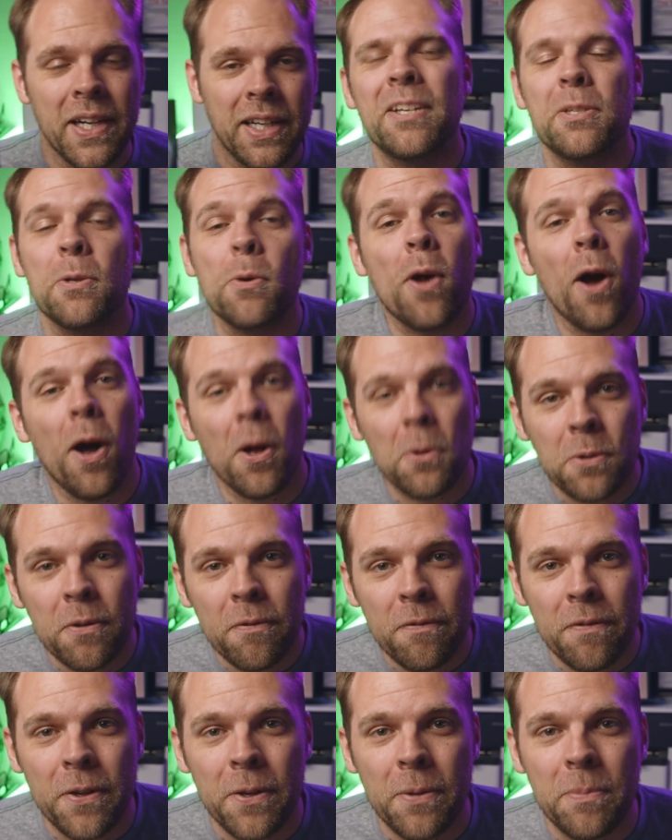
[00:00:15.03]
So Cauldron
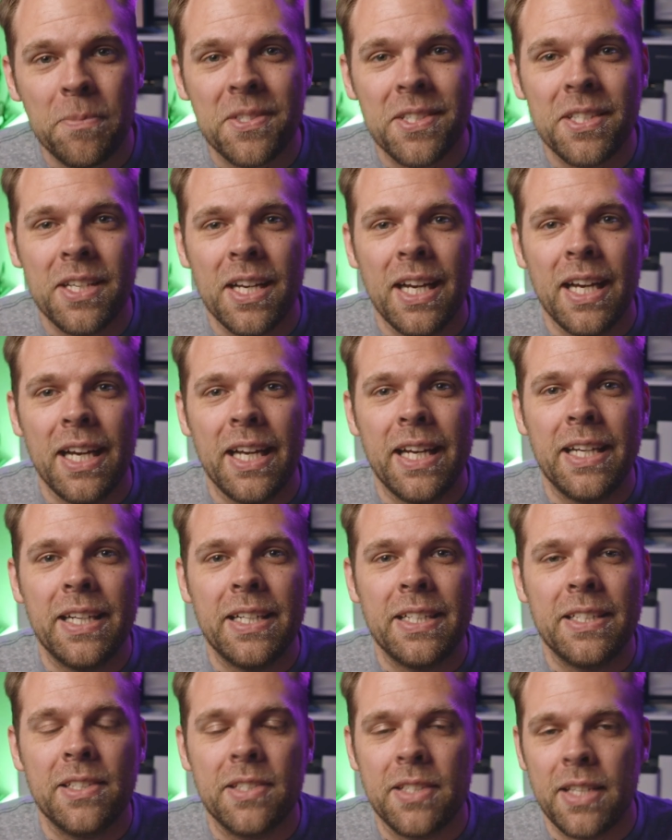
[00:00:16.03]
Films
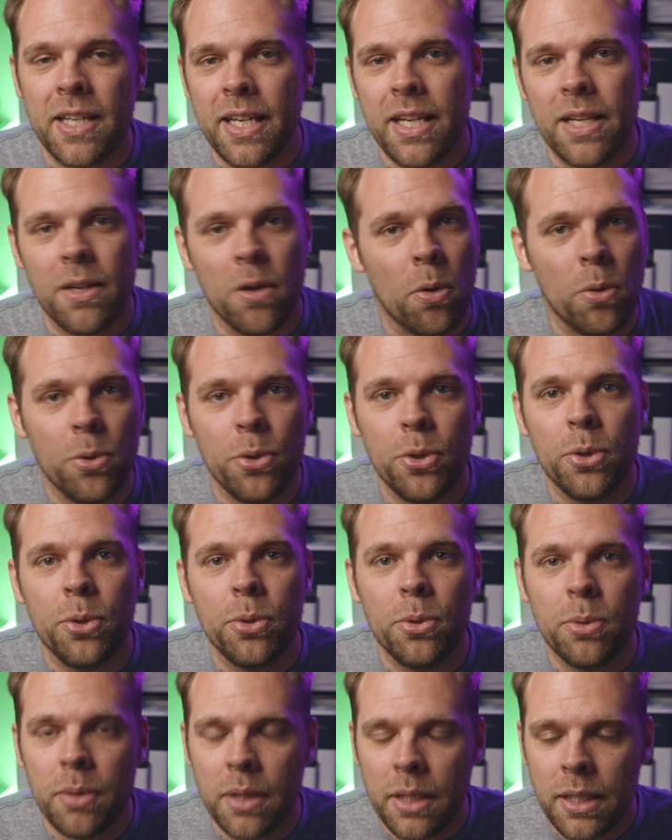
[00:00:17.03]
is a whole
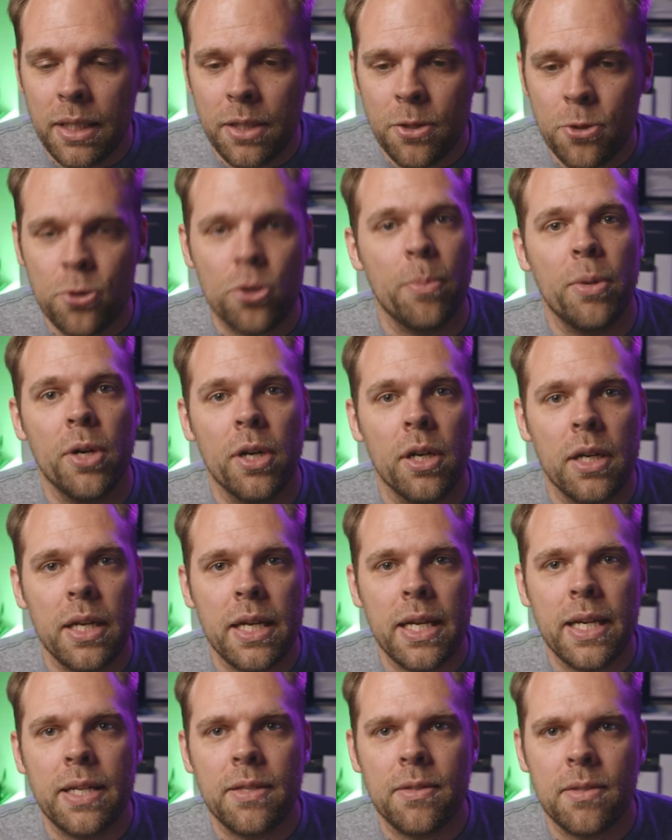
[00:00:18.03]
new uh, distributor.
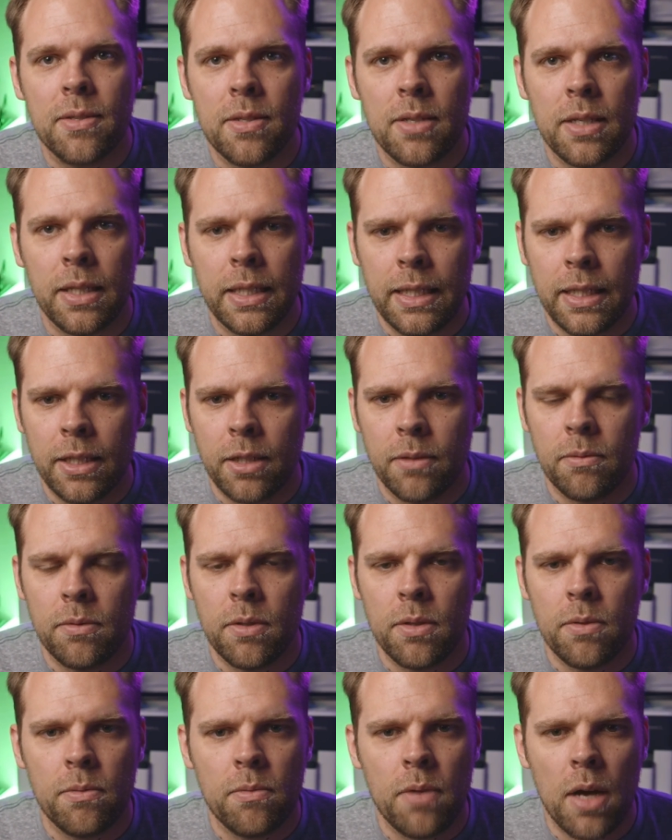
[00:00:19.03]
It's, uh,
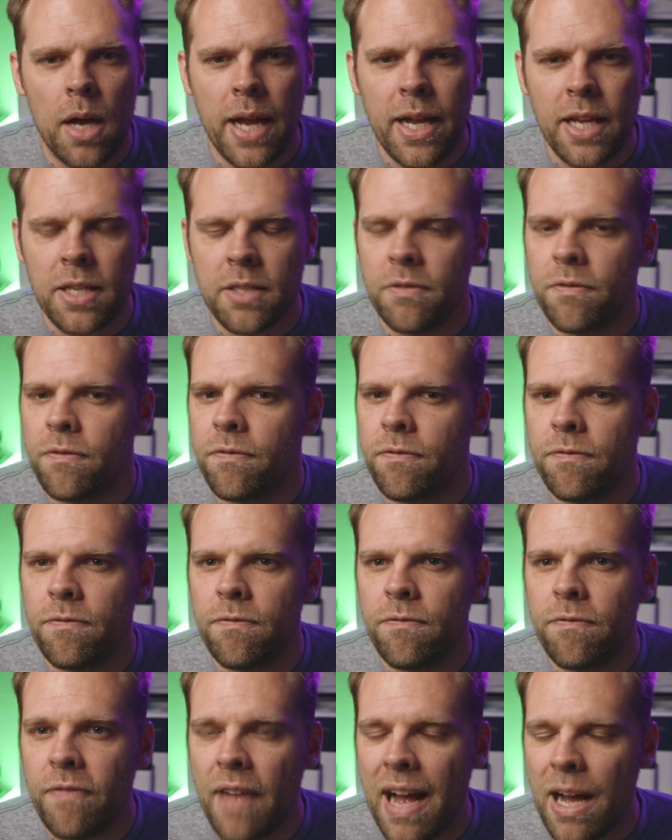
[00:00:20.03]
I guess,
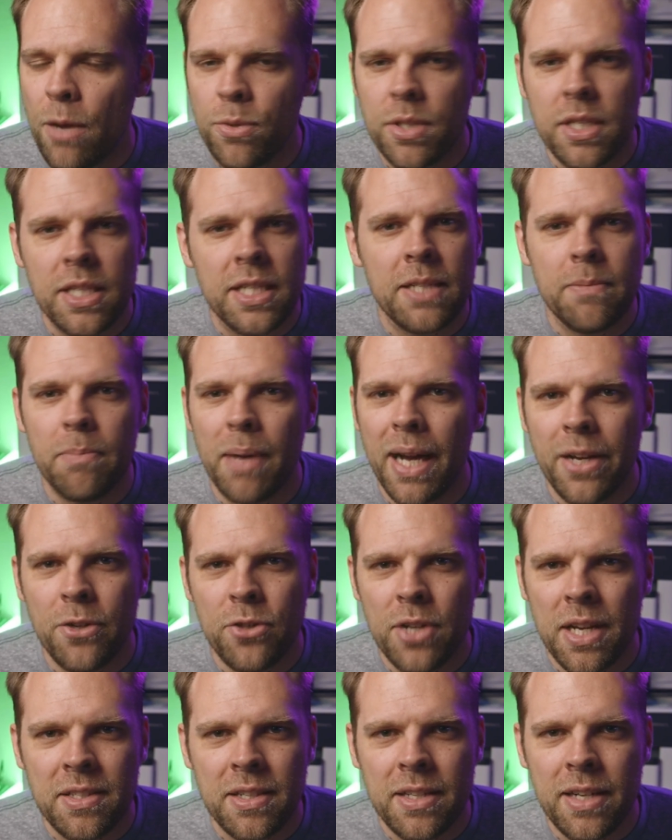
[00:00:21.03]
founded by
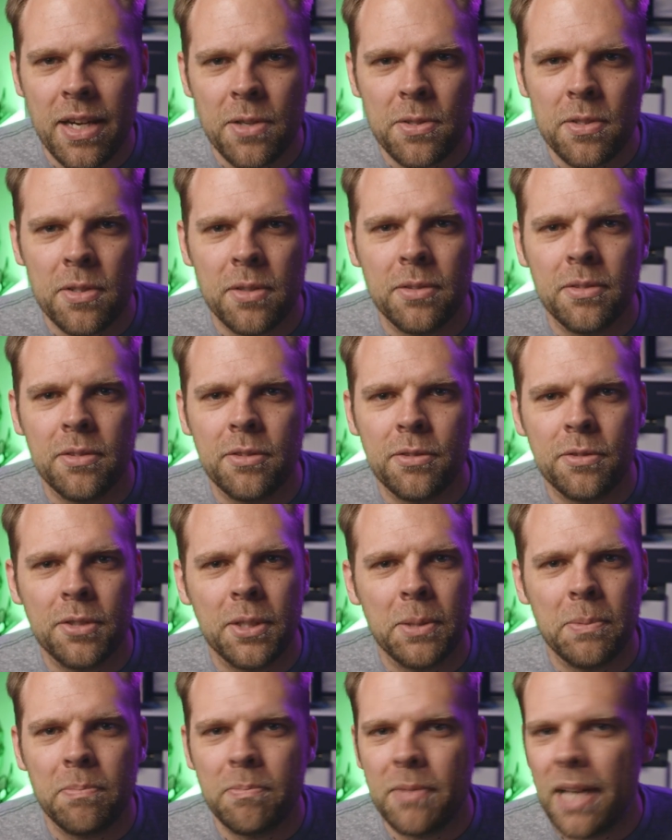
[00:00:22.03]
Jesse Nelson
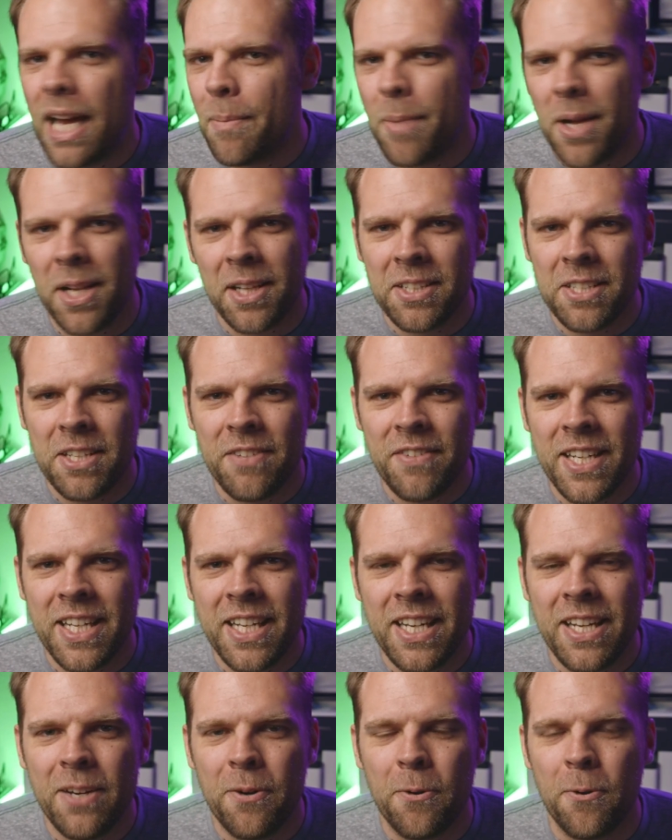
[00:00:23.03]
from Diabolic
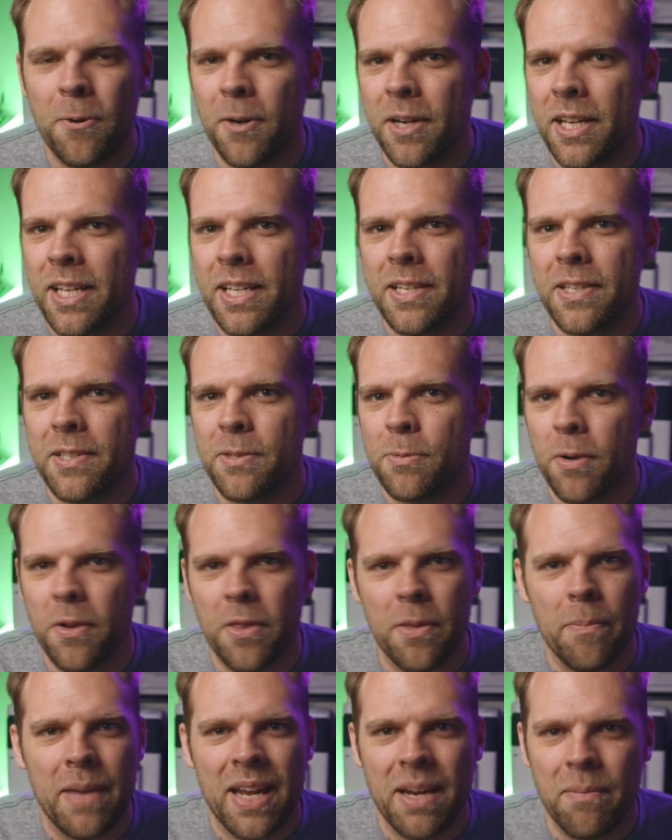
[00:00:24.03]
DVD, or he is one of
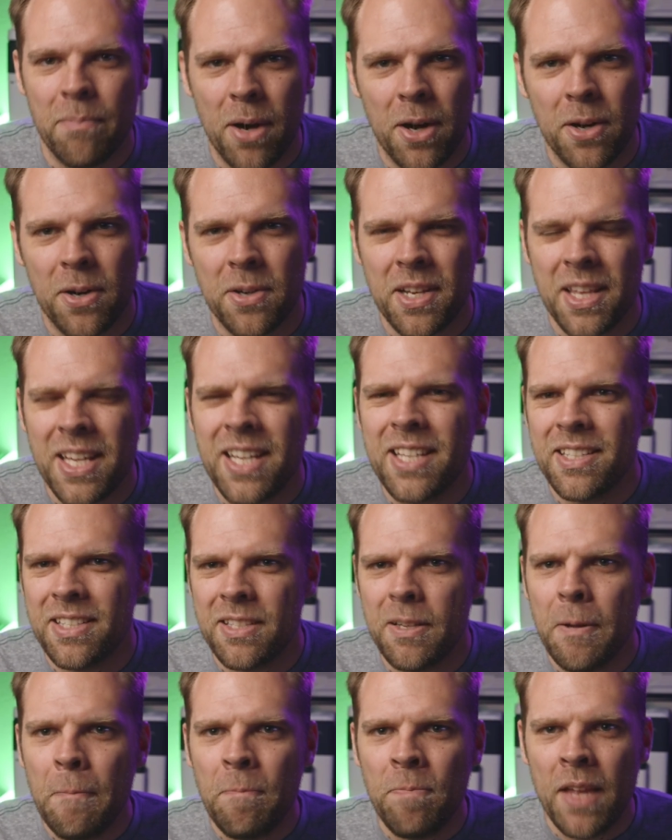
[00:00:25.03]
the main partners. I think
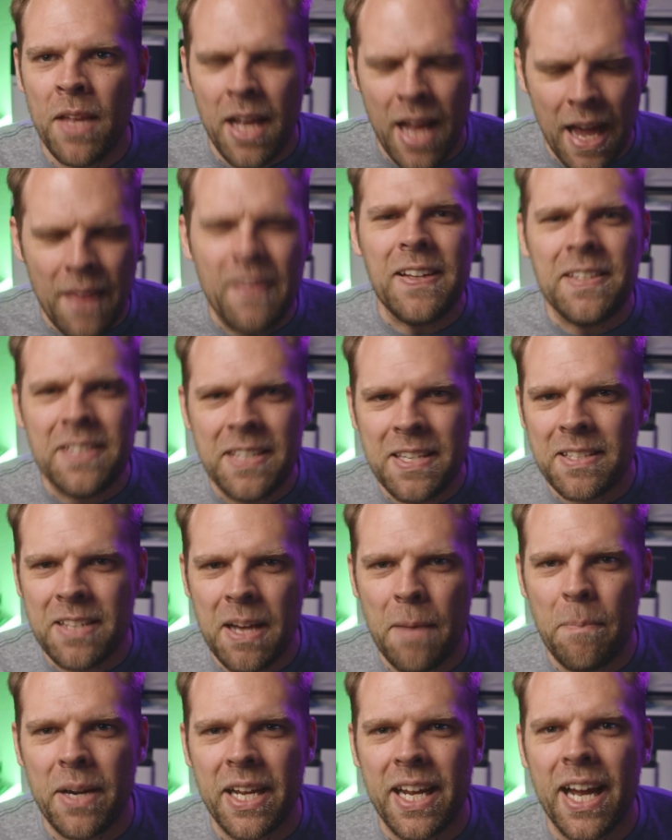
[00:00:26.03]
it's, I think it's his
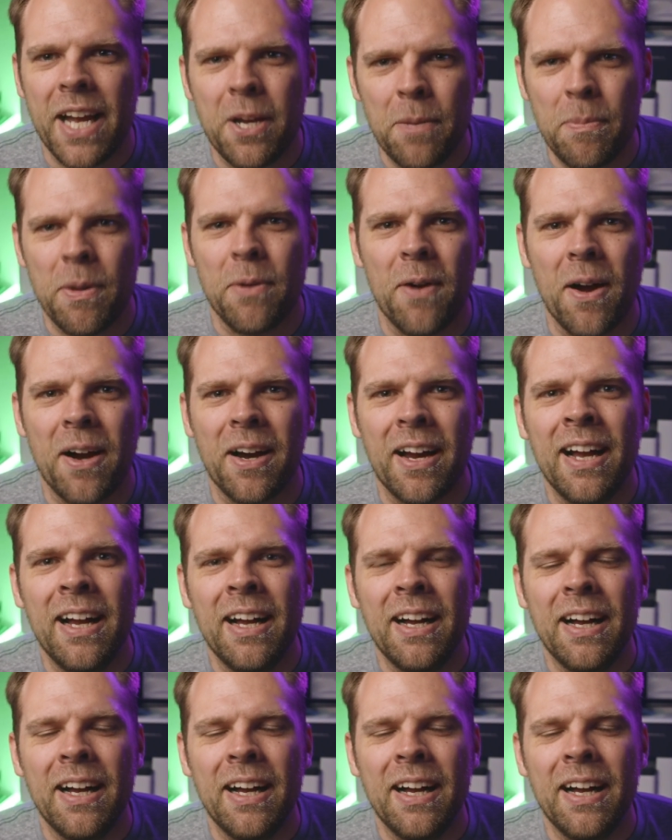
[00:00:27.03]
company. I could be wrong.